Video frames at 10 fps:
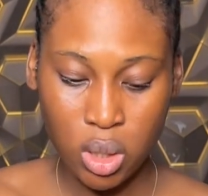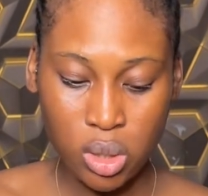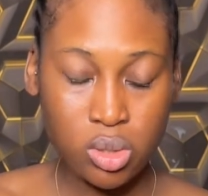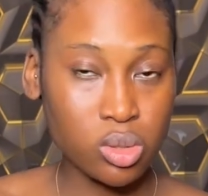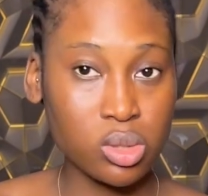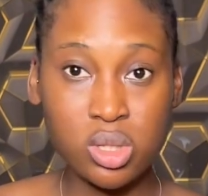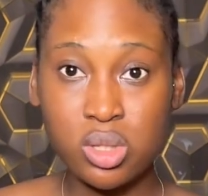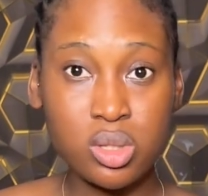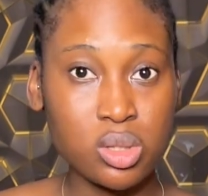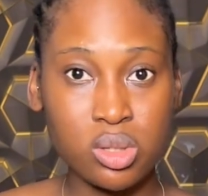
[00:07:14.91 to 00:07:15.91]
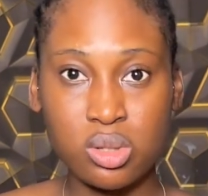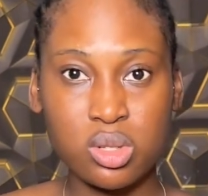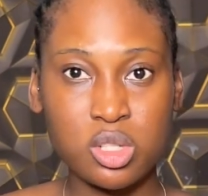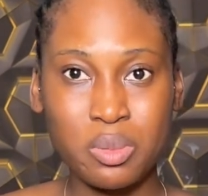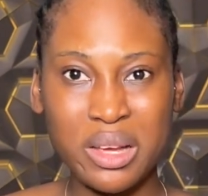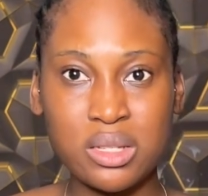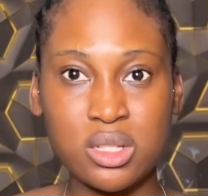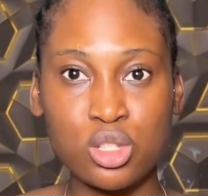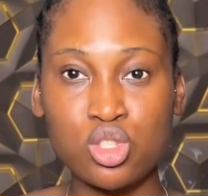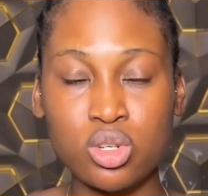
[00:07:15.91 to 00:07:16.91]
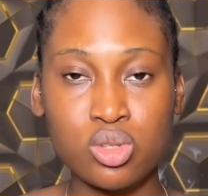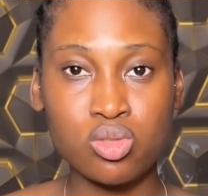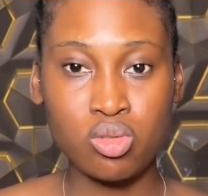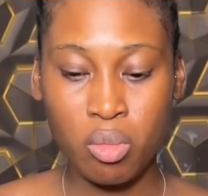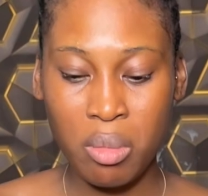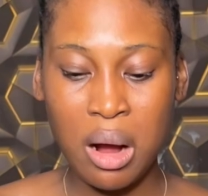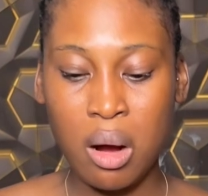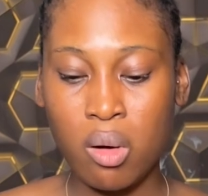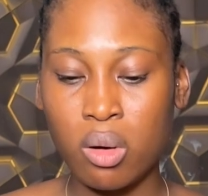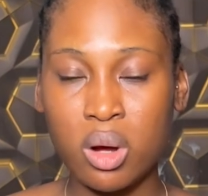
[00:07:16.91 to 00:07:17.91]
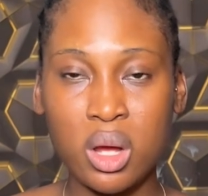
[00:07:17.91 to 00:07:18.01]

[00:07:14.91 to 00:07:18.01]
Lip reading: So this is not spicy, it's just normal.